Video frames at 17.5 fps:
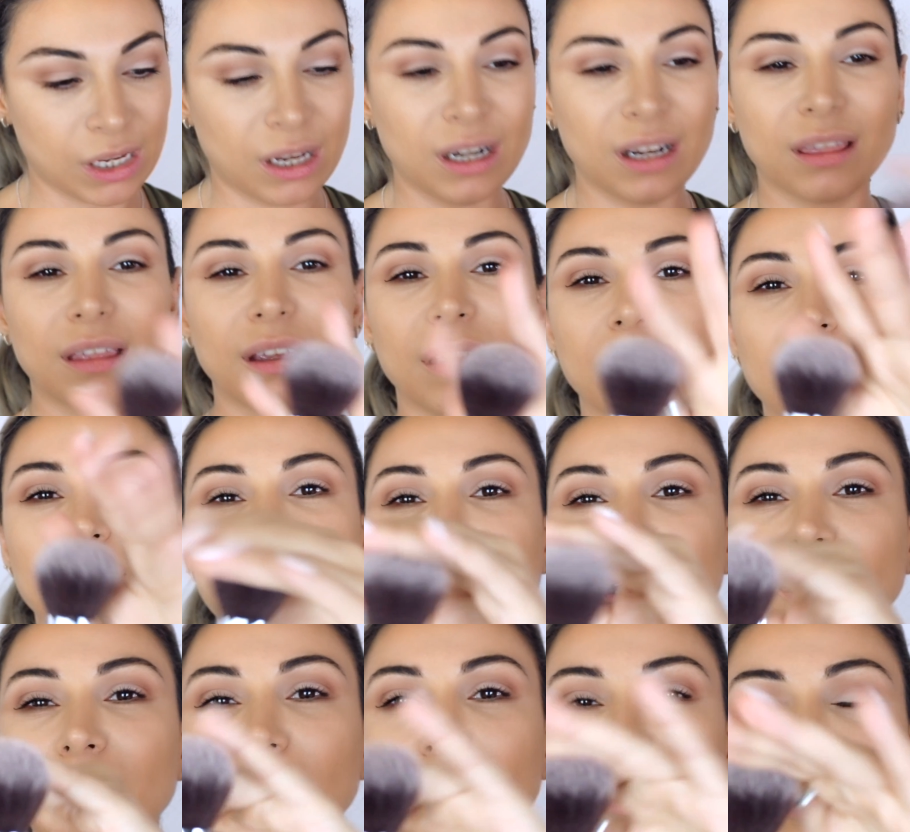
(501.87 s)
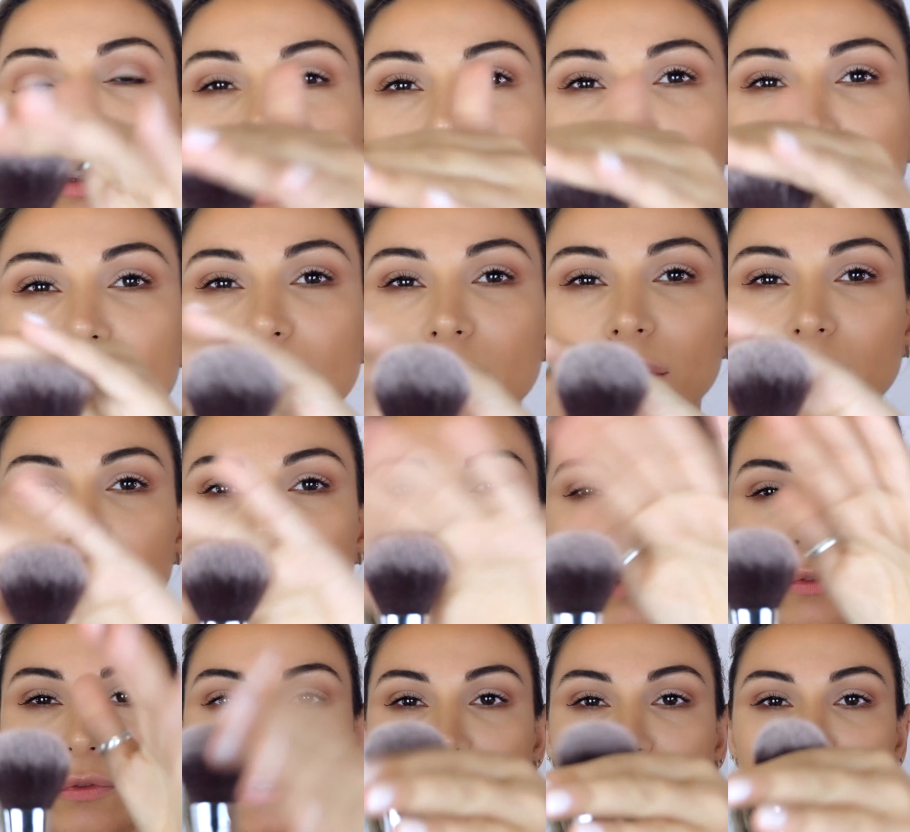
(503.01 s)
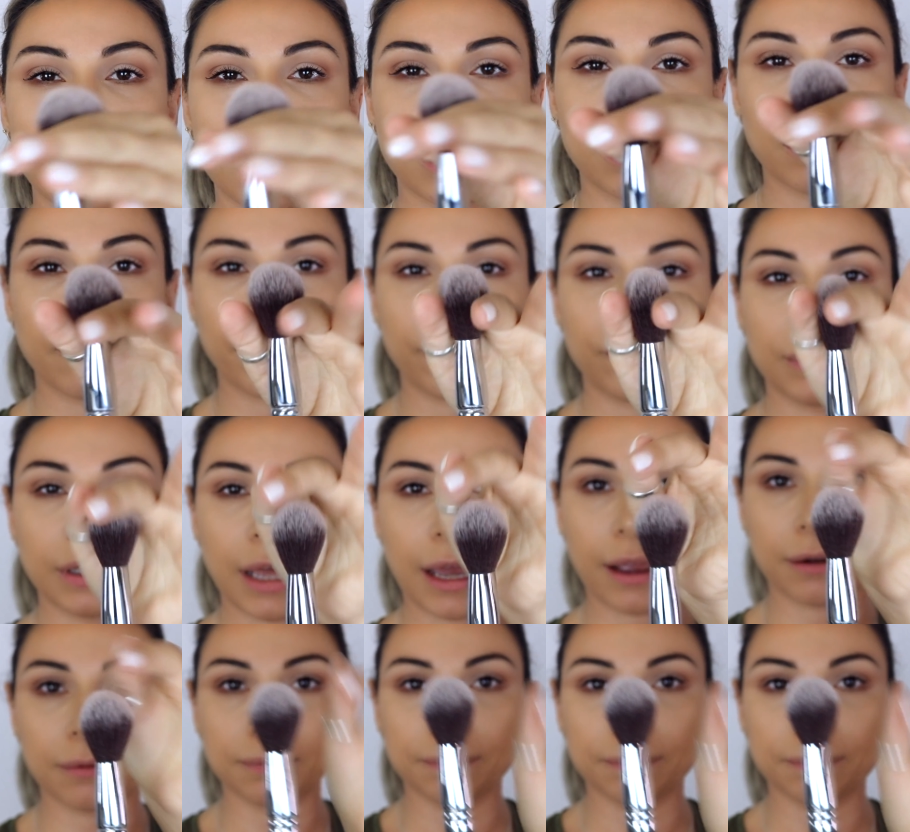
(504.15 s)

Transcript: Anything like a little loose, fluffy, and flat